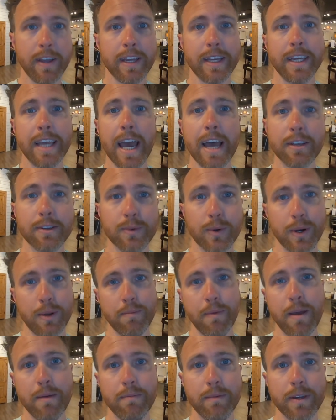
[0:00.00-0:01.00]
to guess what it
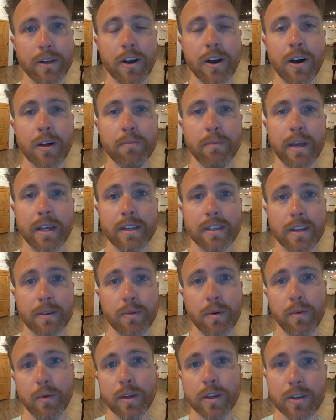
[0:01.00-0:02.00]
might be called based on
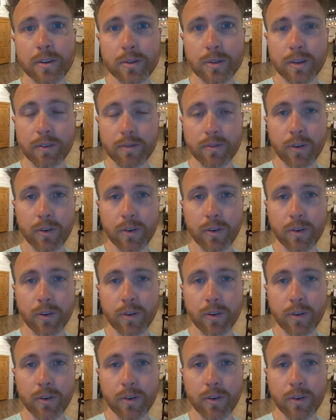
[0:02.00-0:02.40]
what we use it